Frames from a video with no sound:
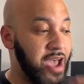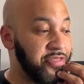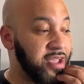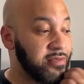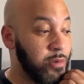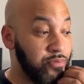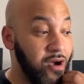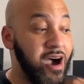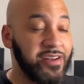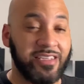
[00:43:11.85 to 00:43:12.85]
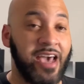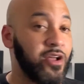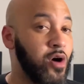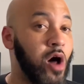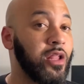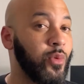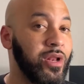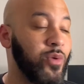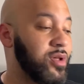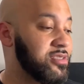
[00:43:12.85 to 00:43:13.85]
I think LeBron is kind of calling when
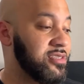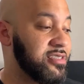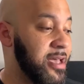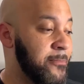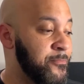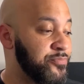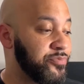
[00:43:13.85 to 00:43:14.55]
he wants to sit.